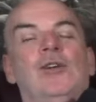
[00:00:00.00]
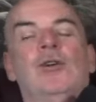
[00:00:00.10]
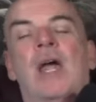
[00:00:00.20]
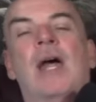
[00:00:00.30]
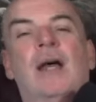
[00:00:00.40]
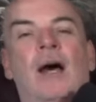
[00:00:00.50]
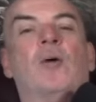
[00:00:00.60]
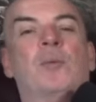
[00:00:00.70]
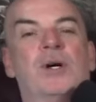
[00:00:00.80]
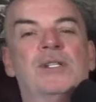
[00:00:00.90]
You can't
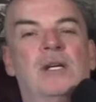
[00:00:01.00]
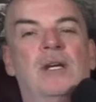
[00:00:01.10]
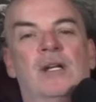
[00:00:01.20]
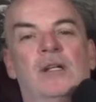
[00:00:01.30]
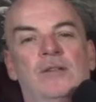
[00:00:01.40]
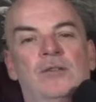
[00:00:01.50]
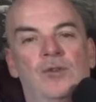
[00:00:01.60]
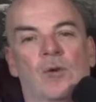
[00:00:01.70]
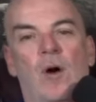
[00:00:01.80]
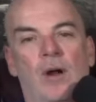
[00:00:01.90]
help but to get
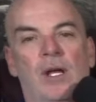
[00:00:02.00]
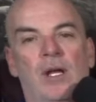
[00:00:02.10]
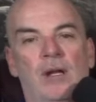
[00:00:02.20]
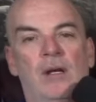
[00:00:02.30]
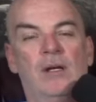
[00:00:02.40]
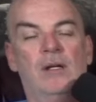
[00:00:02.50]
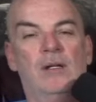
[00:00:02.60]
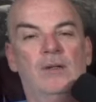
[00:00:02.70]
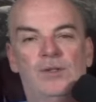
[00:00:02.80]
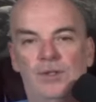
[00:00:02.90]
drawn in
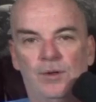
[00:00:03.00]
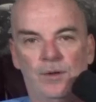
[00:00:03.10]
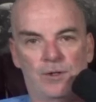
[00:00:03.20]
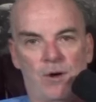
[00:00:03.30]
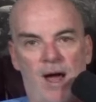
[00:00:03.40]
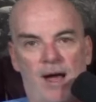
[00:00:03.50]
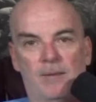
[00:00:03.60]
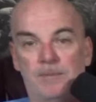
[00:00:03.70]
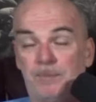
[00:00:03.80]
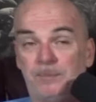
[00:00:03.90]
to the
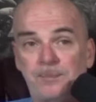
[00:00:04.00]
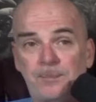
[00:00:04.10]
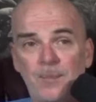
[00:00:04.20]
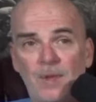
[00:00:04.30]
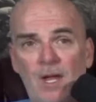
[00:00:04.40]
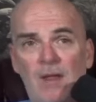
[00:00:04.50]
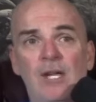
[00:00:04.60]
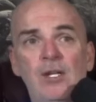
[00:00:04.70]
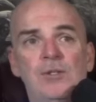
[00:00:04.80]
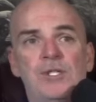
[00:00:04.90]
track. And
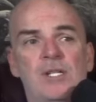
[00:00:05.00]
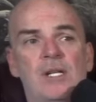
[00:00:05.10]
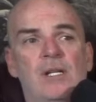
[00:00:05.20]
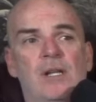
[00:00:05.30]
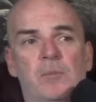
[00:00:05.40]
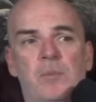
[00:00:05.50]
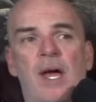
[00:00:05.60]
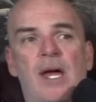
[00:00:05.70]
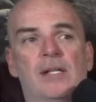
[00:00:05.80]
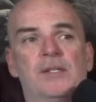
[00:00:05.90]
then you see the
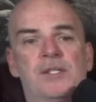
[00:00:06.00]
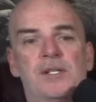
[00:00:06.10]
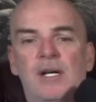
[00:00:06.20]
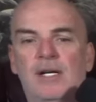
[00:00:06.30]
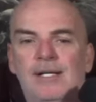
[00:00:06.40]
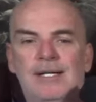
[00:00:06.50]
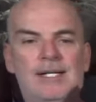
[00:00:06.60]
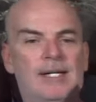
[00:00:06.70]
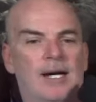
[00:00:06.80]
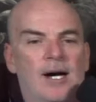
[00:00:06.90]
band's,
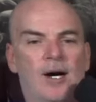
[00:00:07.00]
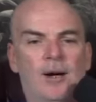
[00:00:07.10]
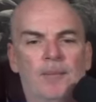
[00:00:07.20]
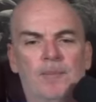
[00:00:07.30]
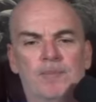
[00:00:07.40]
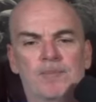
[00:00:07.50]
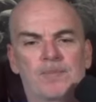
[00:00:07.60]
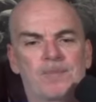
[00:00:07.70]
um,